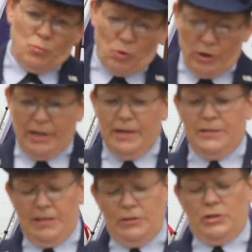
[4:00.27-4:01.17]

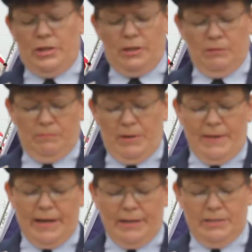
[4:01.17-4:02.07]
working, teaching,
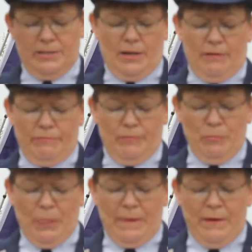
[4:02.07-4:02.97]
that kind of stuff.
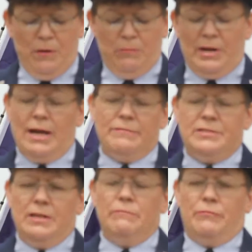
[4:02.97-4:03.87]
But I have
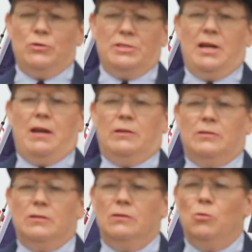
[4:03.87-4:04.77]
seen
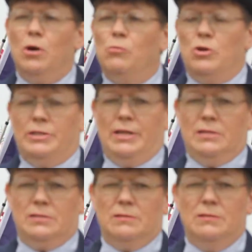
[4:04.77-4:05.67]
firsthand what war
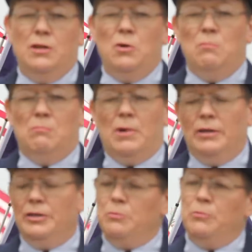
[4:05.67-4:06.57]
does.
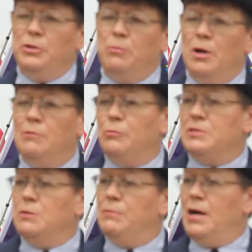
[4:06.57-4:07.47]
My only deployment
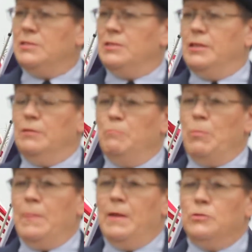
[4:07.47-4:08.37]
was to Bosnia,
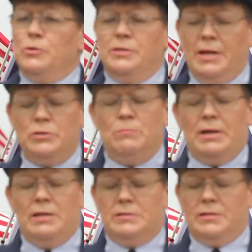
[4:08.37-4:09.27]
to a NATO
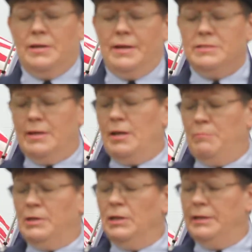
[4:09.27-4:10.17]
base, and I set
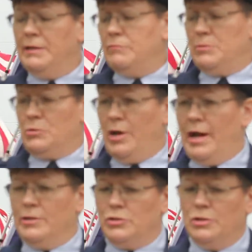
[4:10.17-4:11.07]
up a clinic from
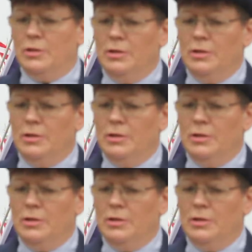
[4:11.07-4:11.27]
scratch